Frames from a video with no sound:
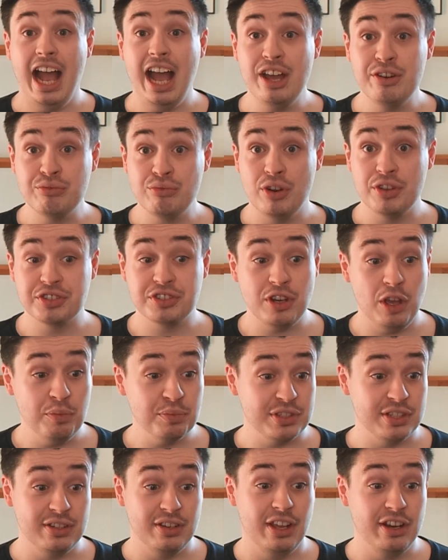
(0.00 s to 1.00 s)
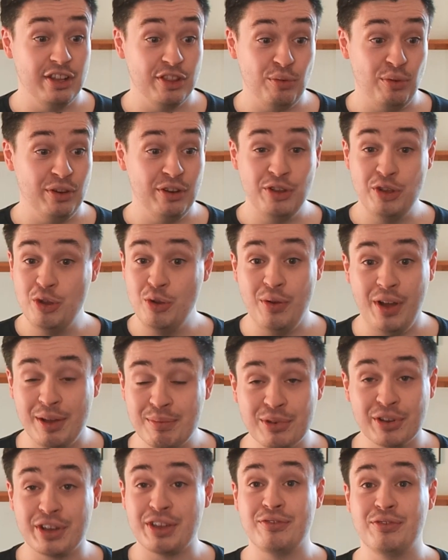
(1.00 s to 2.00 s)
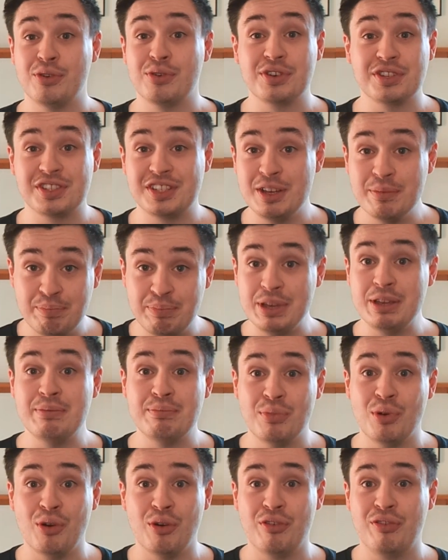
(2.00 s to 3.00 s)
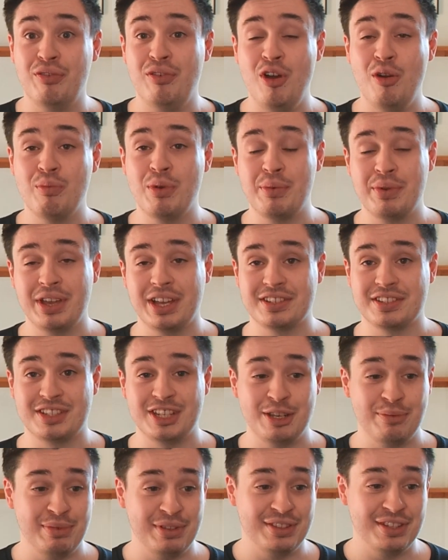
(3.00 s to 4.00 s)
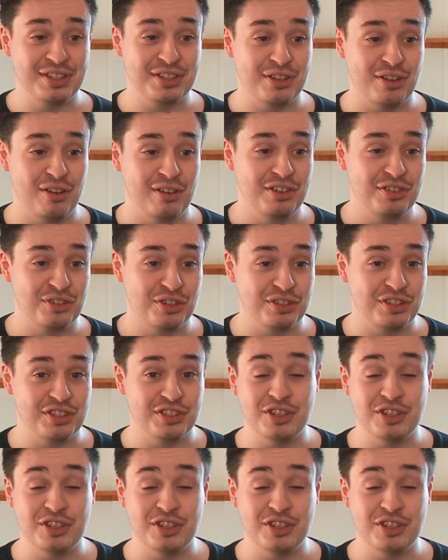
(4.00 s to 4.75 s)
And Ross Thompson, another one who I'm looking forward to see a bit more from when we get to see him in this Scotland jersey.